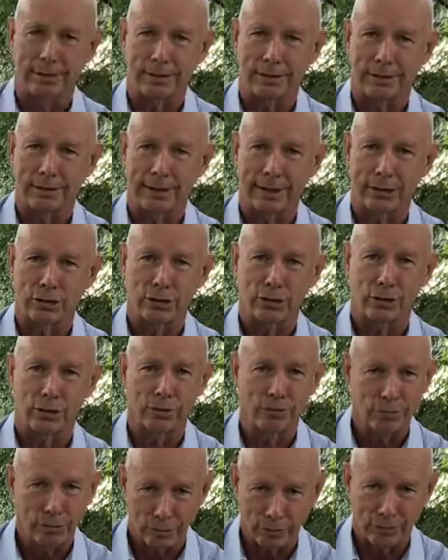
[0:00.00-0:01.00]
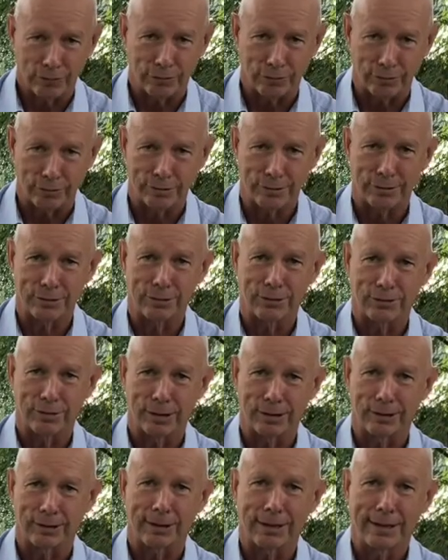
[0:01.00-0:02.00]
national award for it as
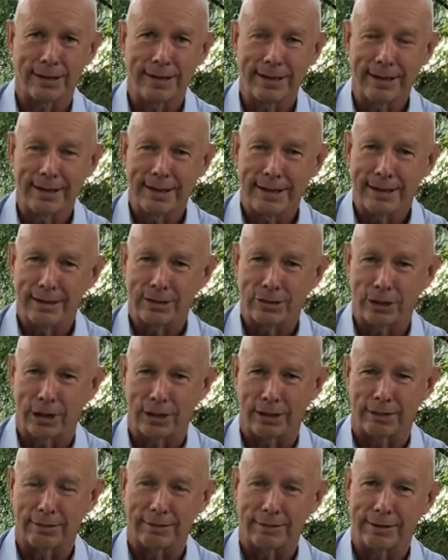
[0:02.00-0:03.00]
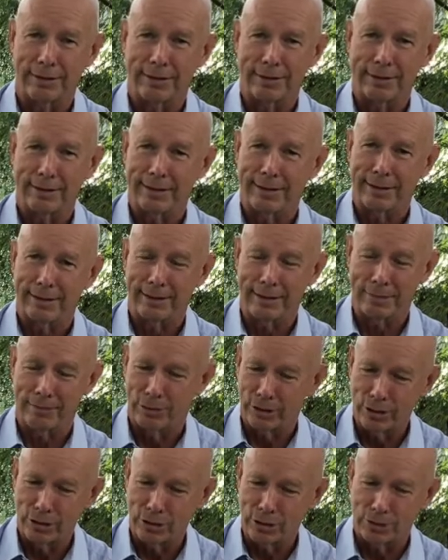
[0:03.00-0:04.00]
well. So the
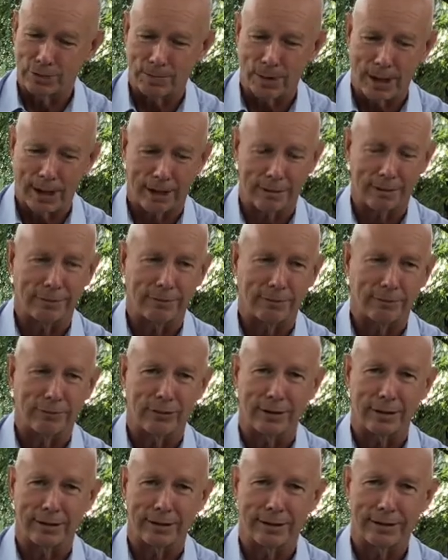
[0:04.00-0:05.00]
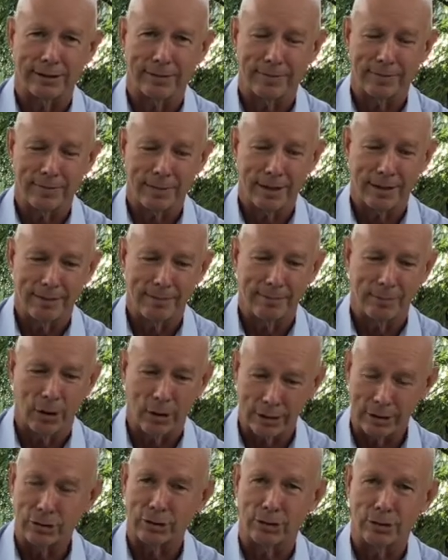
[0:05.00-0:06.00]
bridge is part of
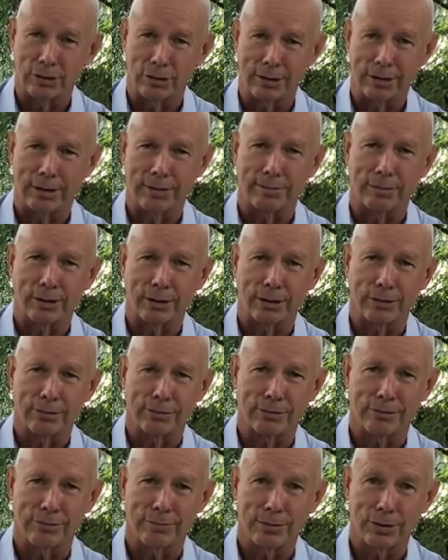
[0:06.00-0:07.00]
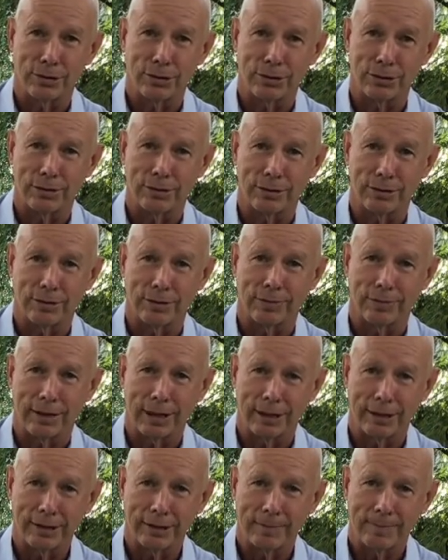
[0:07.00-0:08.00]
my story and my contribution to the
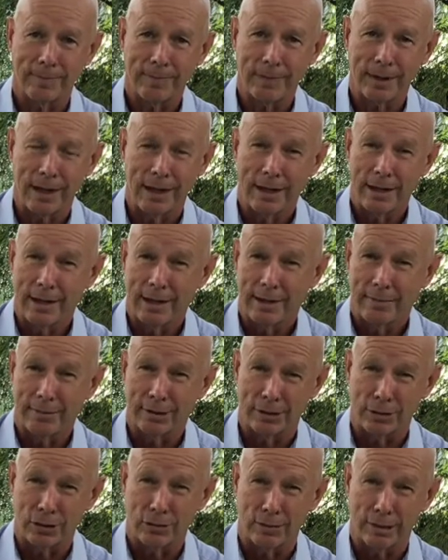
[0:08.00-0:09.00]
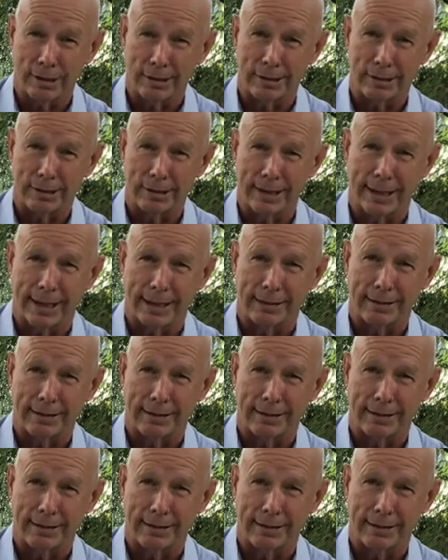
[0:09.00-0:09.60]
valley. But as well as that,